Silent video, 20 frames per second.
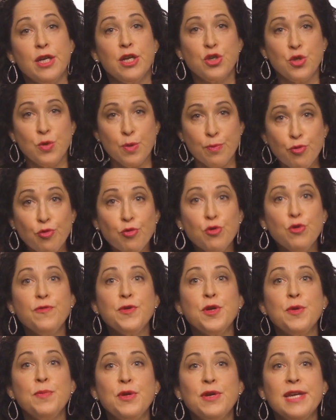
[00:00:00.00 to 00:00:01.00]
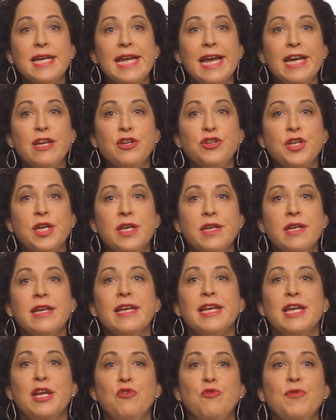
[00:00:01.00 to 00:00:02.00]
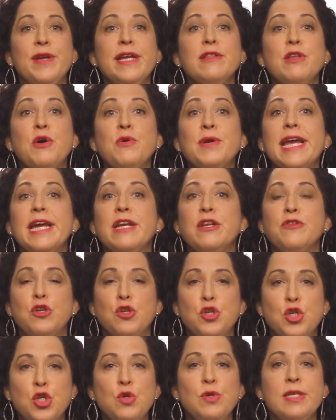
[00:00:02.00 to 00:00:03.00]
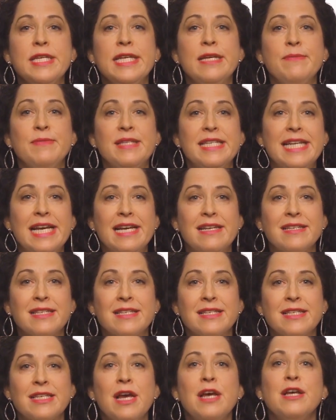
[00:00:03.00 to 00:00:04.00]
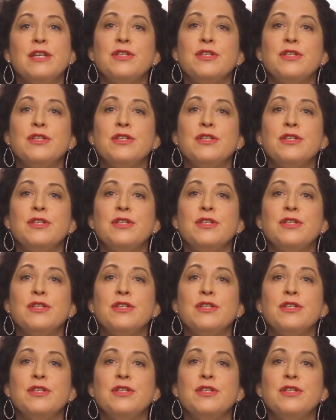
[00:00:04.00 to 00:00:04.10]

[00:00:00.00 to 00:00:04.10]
To improve communication, he relocated the two teams' desks